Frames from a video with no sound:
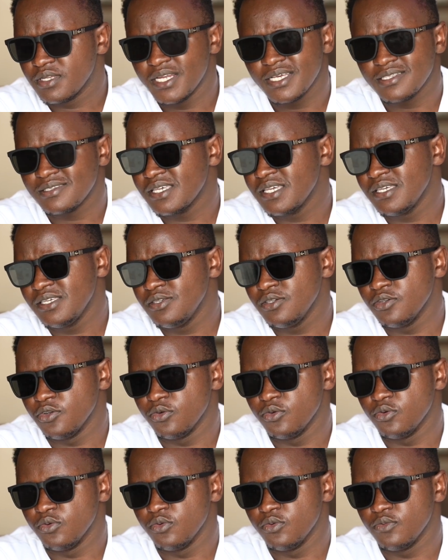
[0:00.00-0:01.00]
let's say
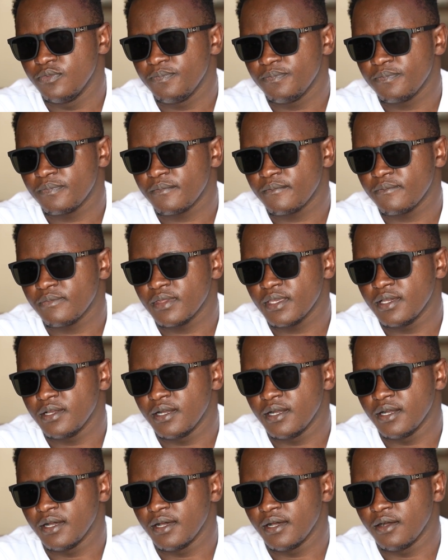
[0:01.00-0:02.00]
you
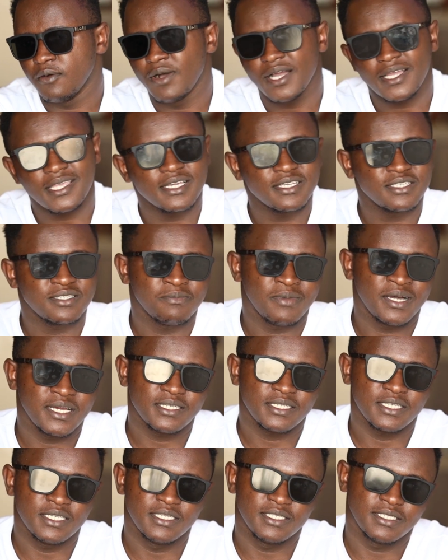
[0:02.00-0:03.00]
working
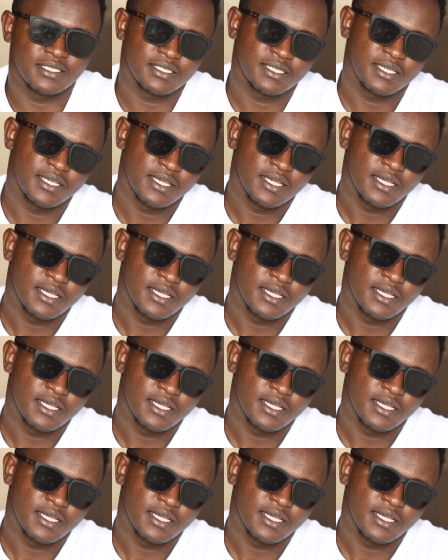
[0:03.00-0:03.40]
smart is